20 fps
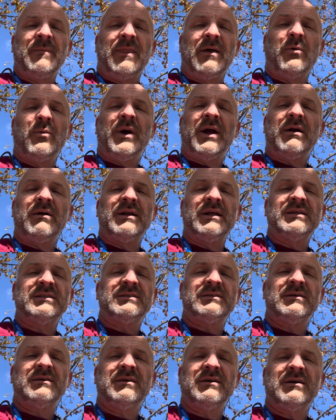
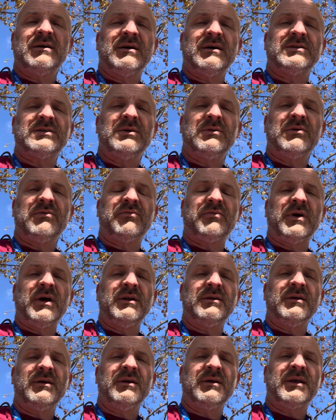awareness to the
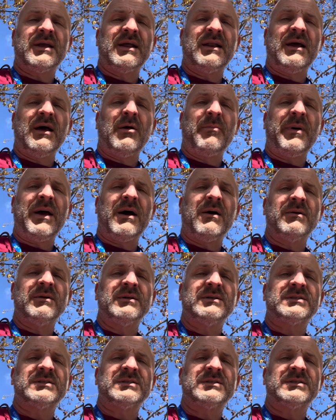front can help out.